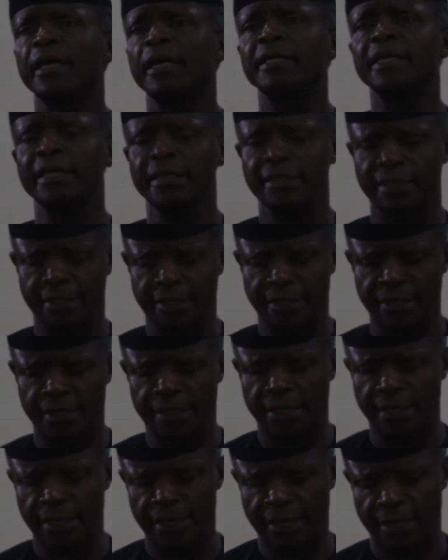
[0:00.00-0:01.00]
that it is
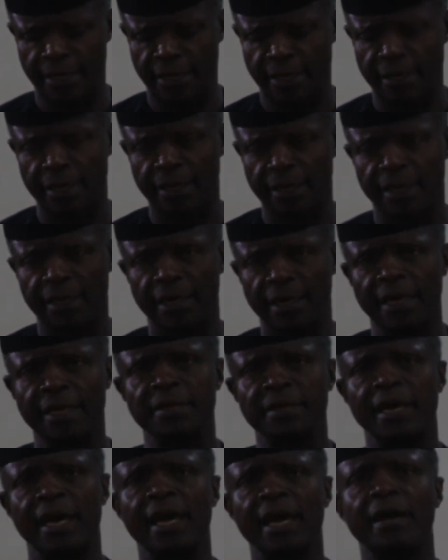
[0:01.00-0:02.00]

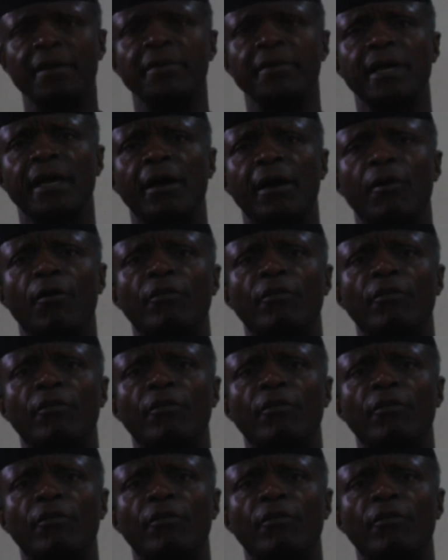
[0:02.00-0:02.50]
in the area